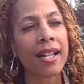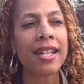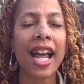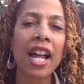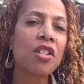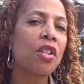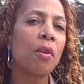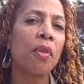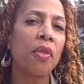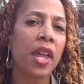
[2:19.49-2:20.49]
not
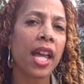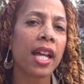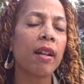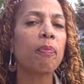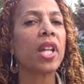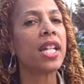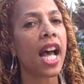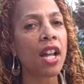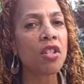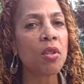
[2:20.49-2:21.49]
too thick,
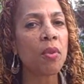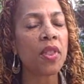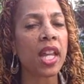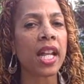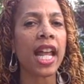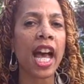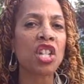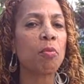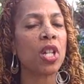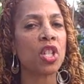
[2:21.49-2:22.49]
not too thin. It
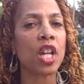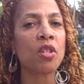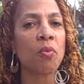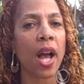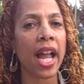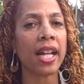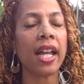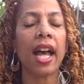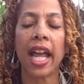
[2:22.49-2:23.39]
has to be just right.